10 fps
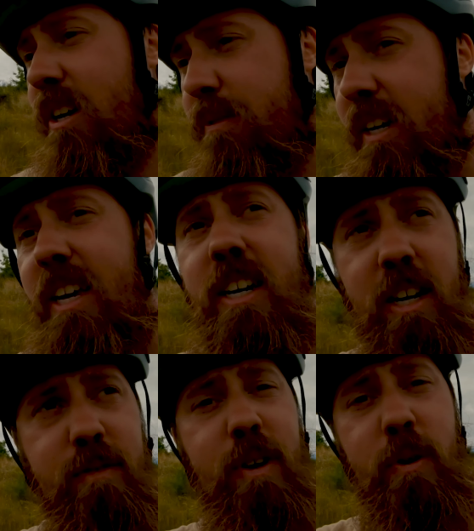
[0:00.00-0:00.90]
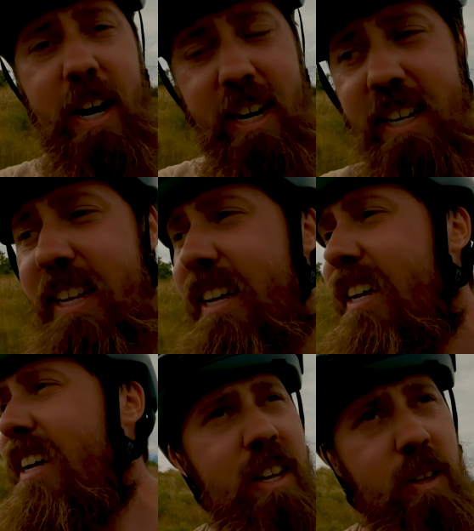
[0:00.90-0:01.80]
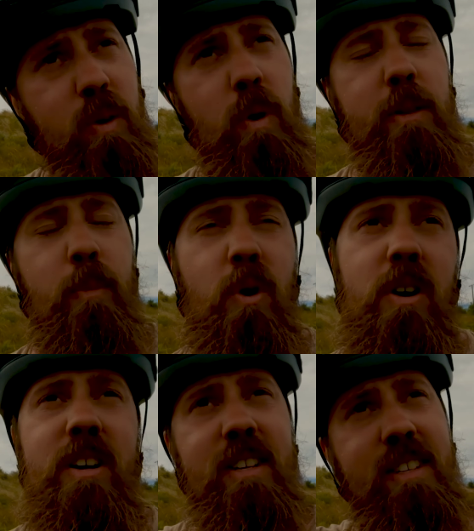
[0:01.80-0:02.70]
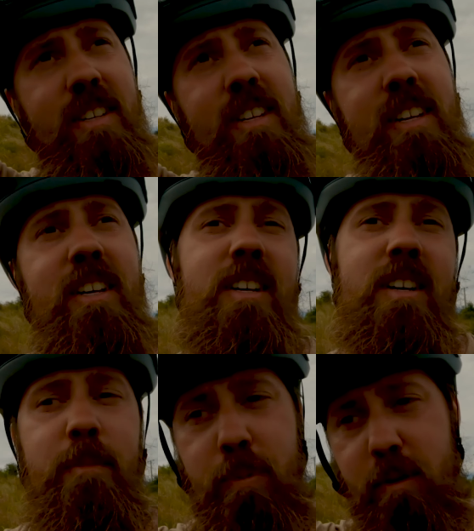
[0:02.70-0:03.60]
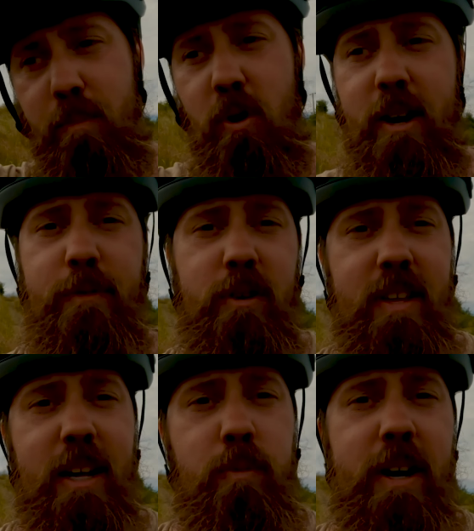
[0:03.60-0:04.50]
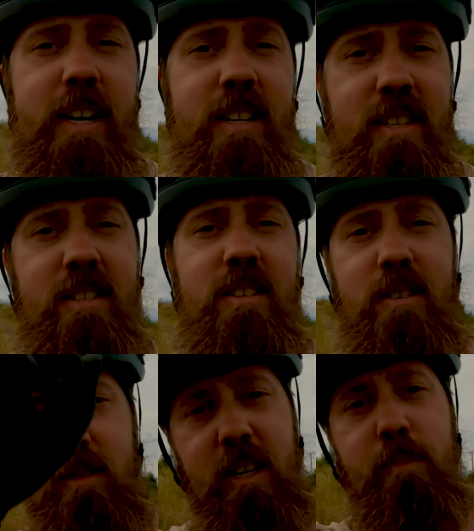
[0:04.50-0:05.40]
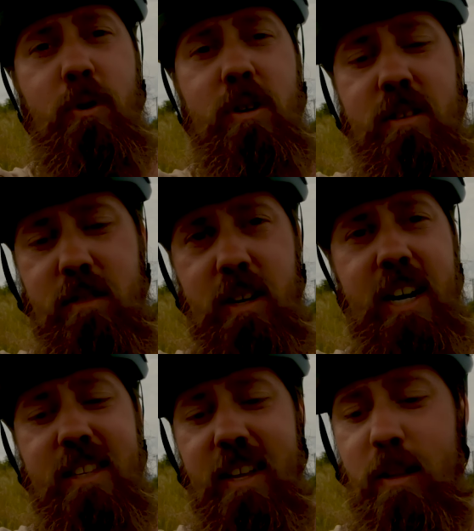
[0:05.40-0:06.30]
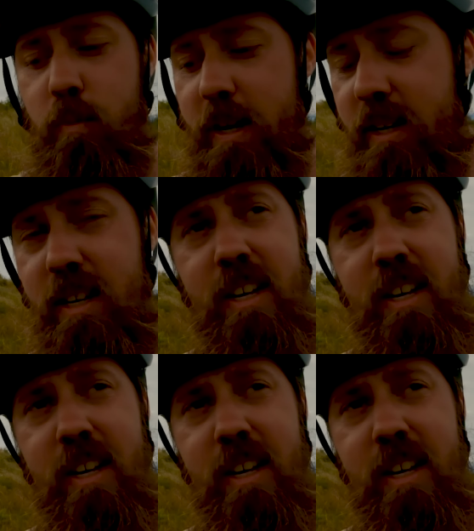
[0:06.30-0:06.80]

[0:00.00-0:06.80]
I think I got very high. Squat more, put more effort that way, you get more height that way.